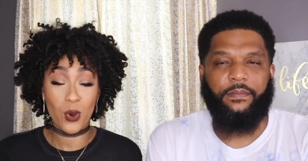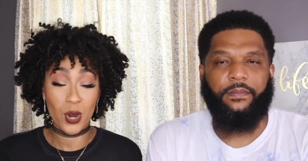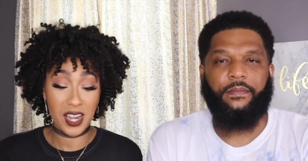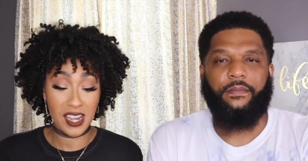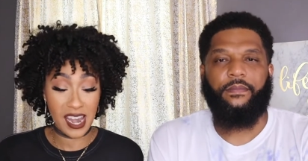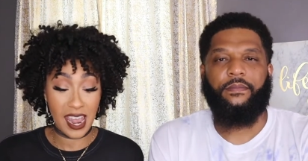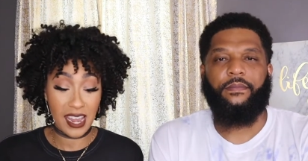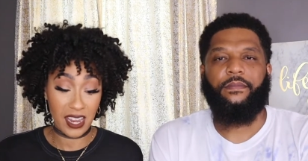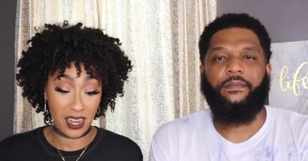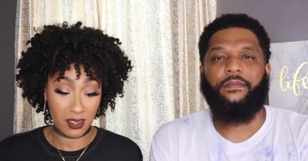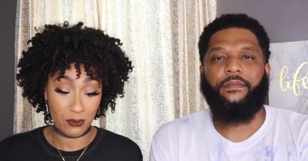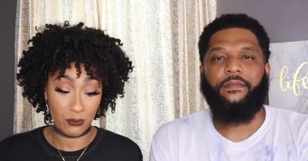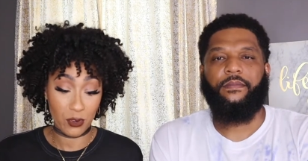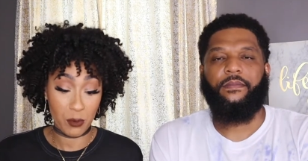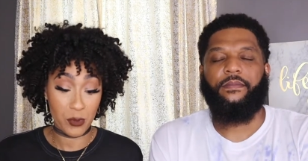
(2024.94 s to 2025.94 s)
Speaker 1: or
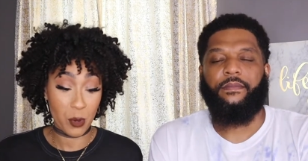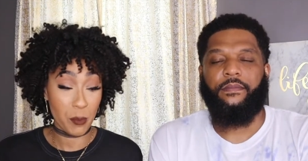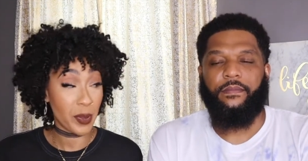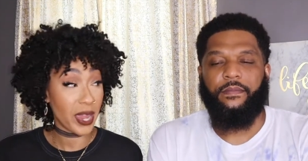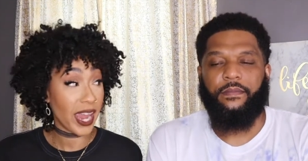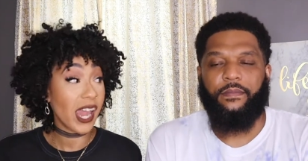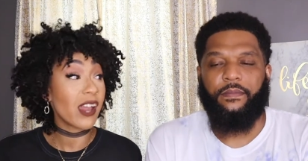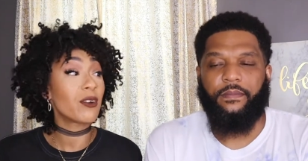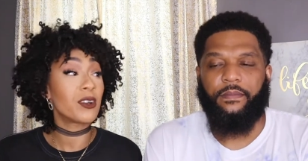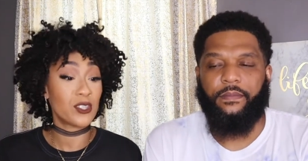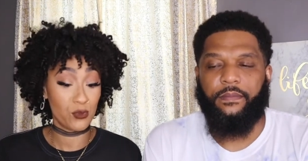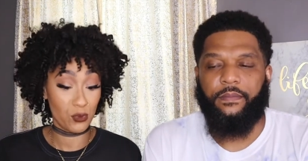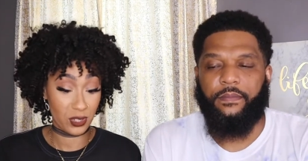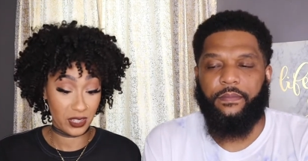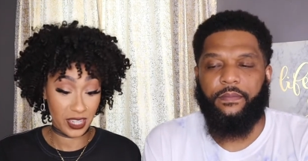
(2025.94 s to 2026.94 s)
negative, from your
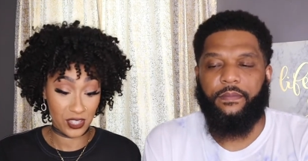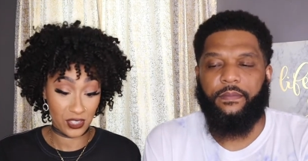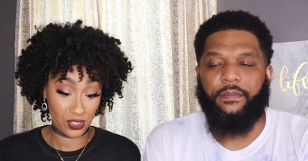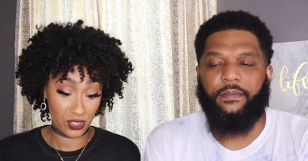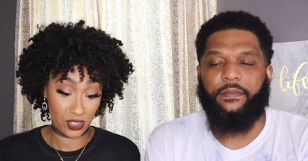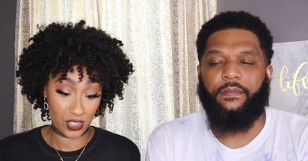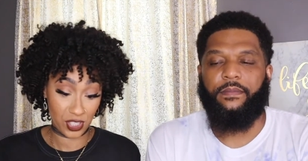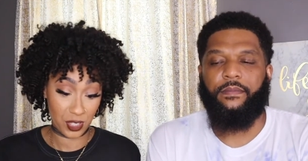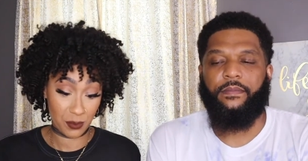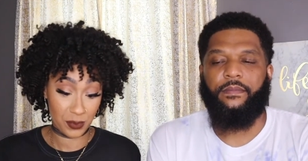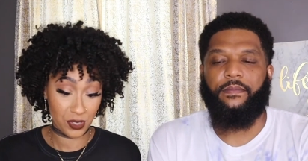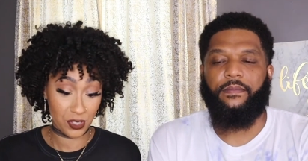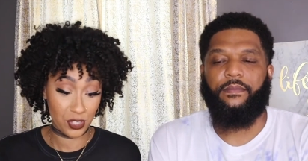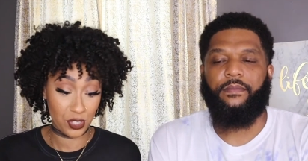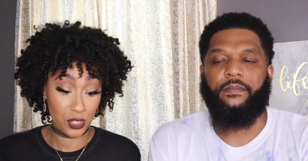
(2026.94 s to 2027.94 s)
parents'
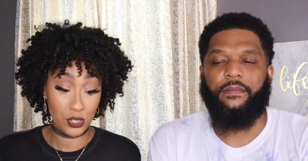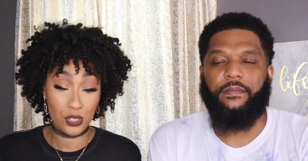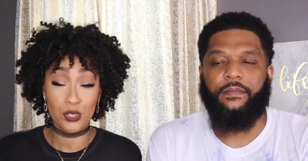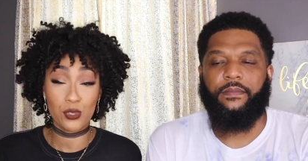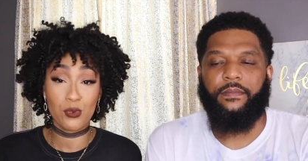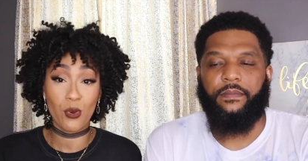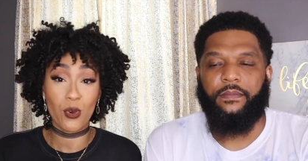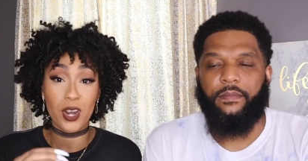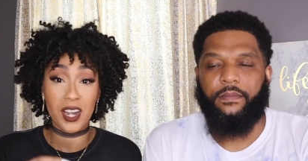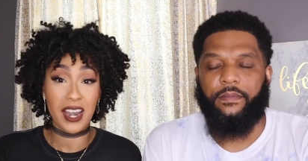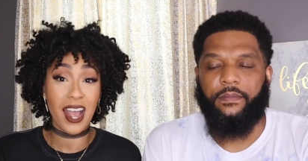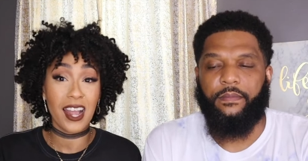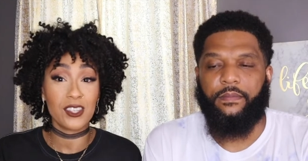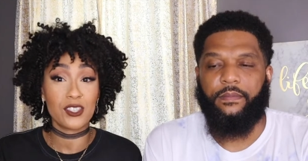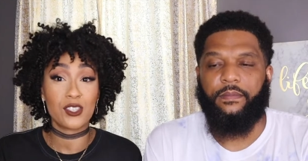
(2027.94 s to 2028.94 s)
relationships to do or
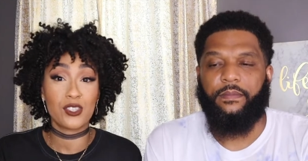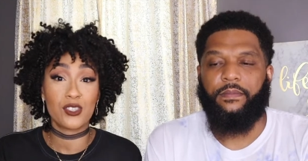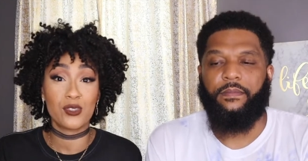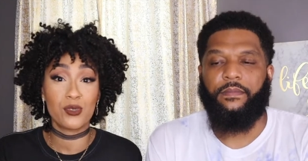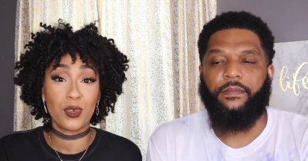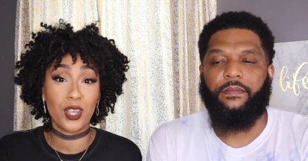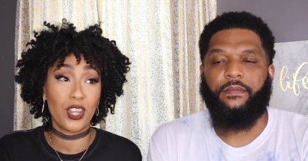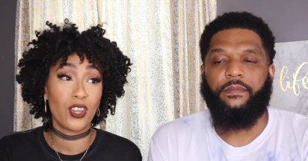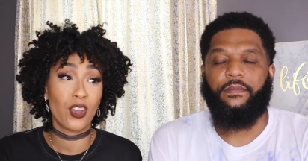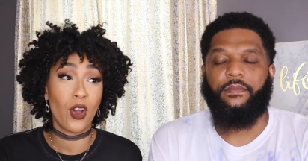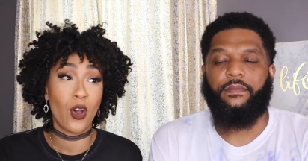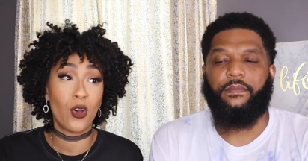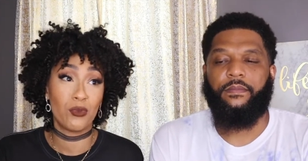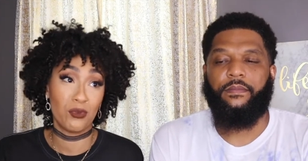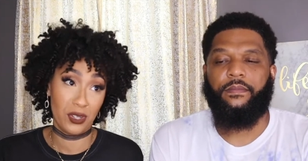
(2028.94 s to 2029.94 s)
not to do in your
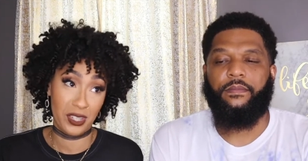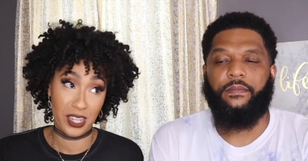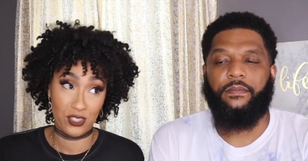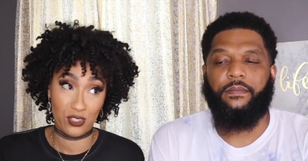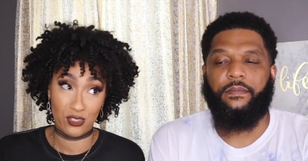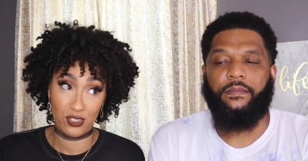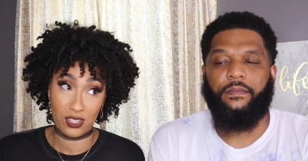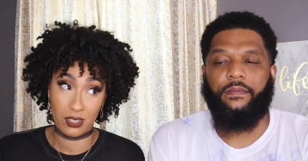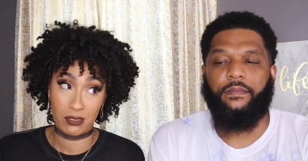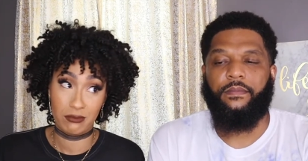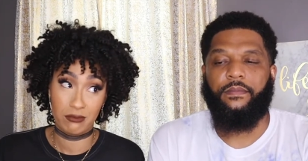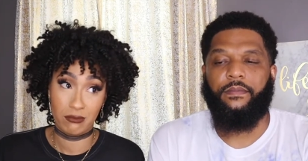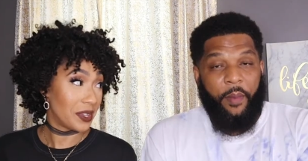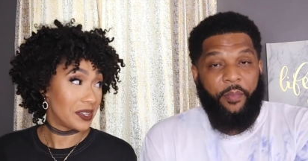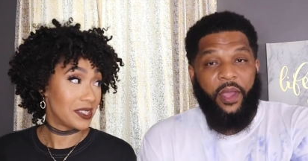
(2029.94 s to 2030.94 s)
own relationship?
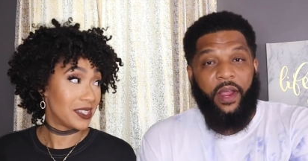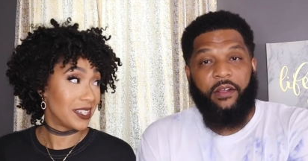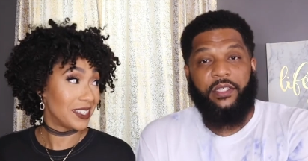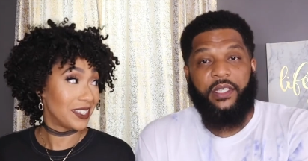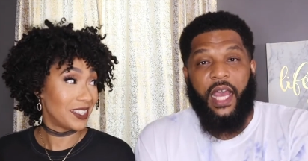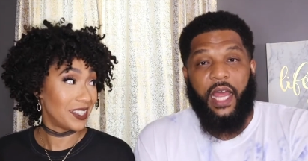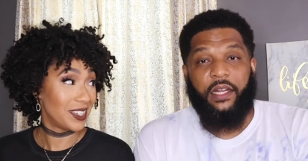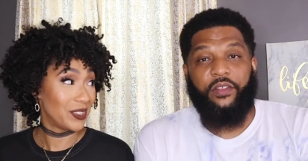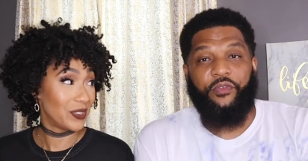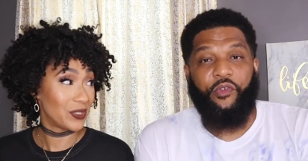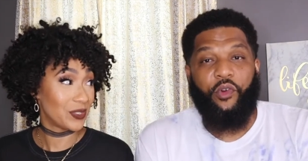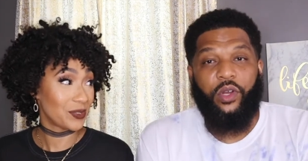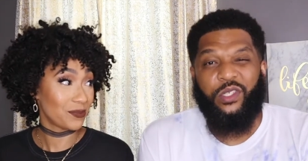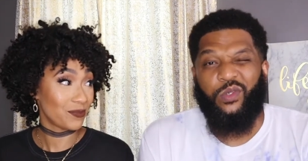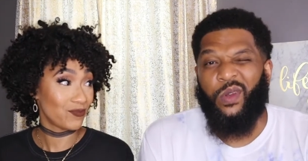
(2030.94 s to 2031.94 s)
Speaker 2: My parents got a
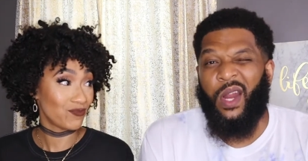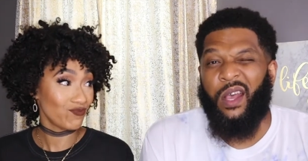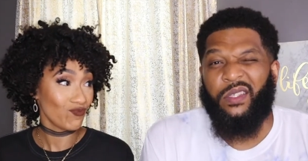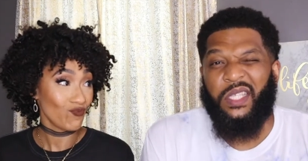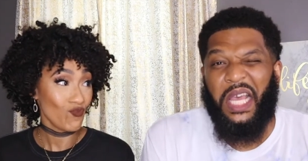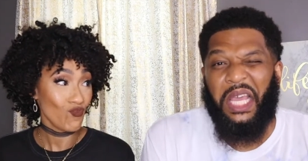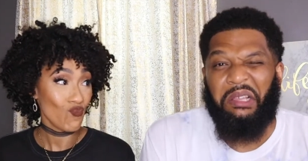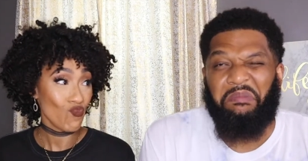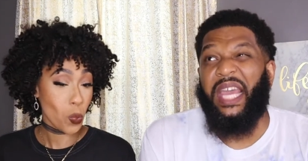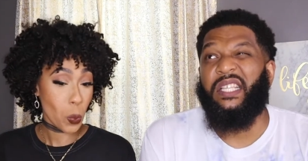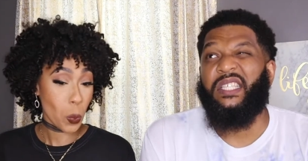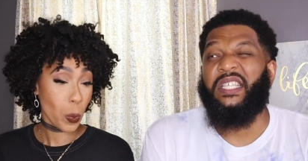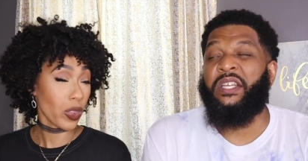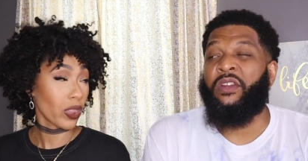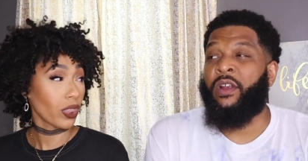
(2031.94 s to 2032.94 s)
divorce when I was like
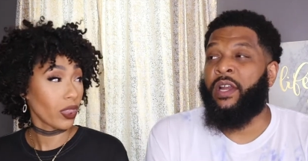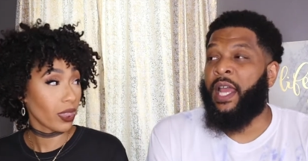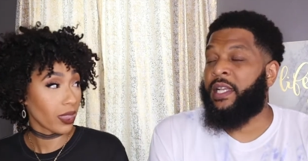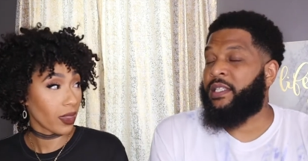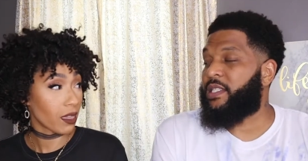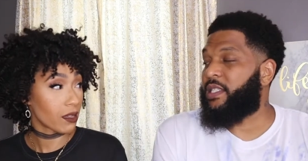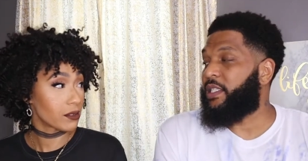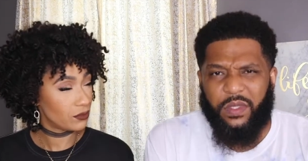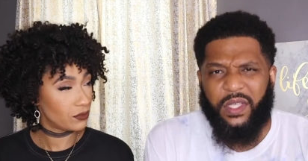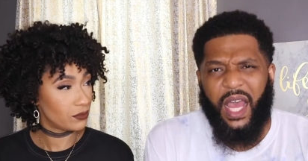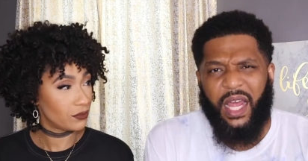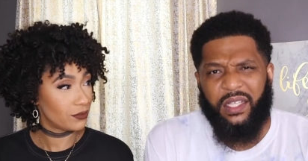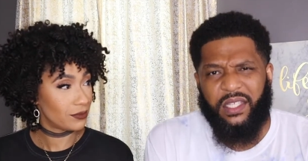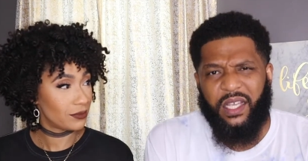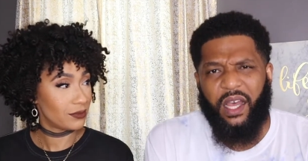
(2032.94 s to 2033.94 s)
18 or 19. It's
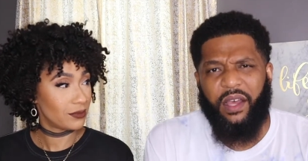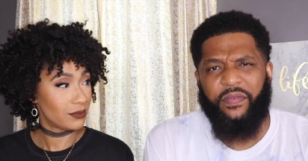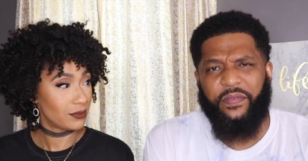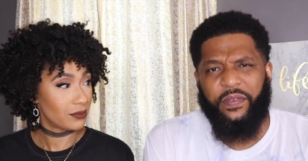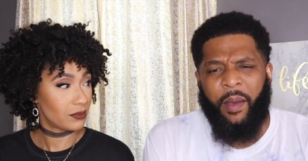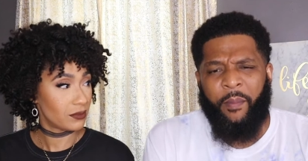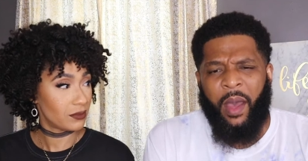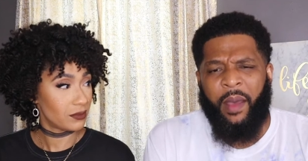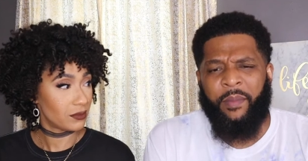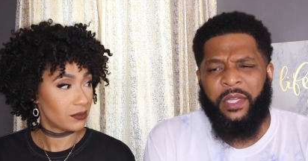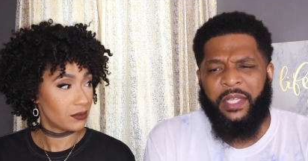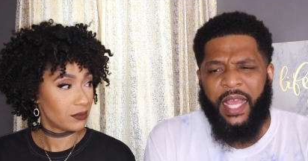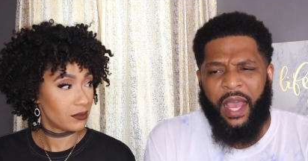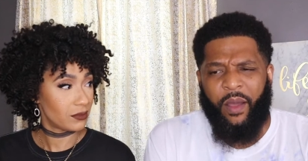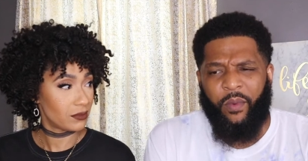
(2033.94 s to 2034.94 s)
kind of tough. My mom
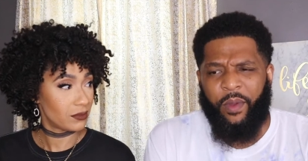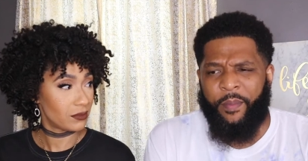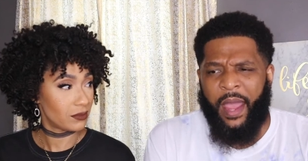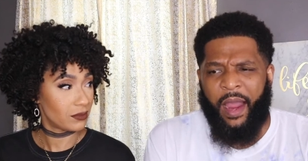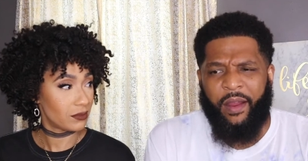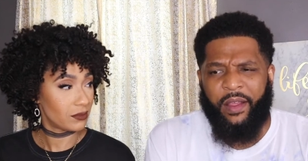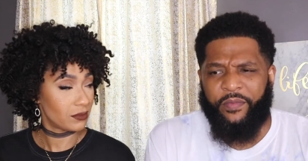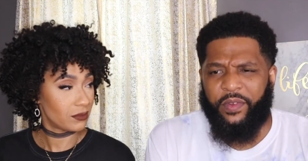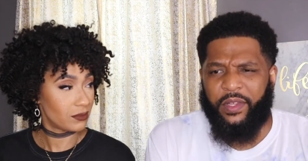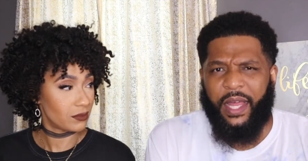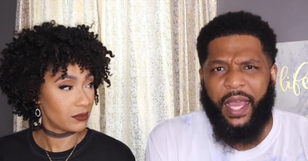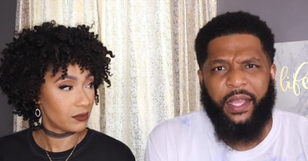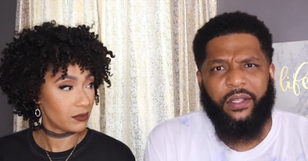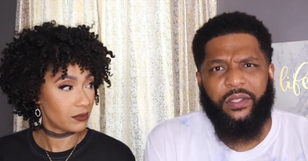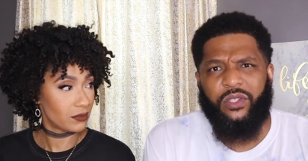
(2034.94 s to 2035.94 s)
and dad were married for
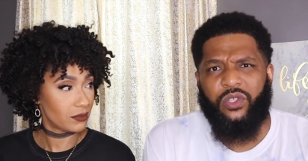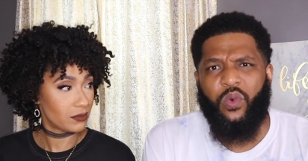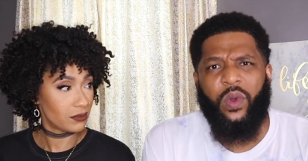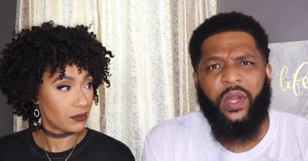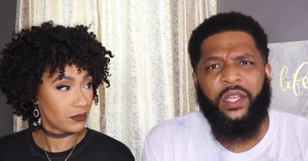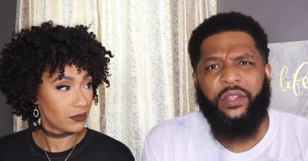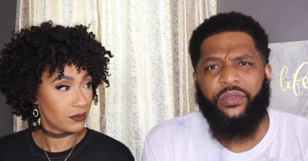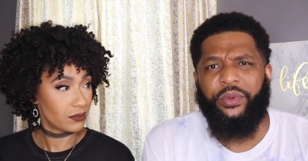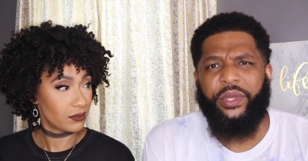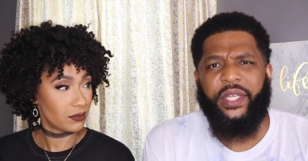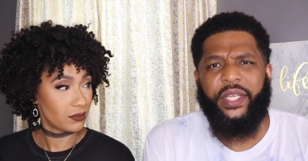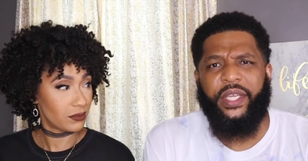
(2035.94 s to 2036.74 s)
like 23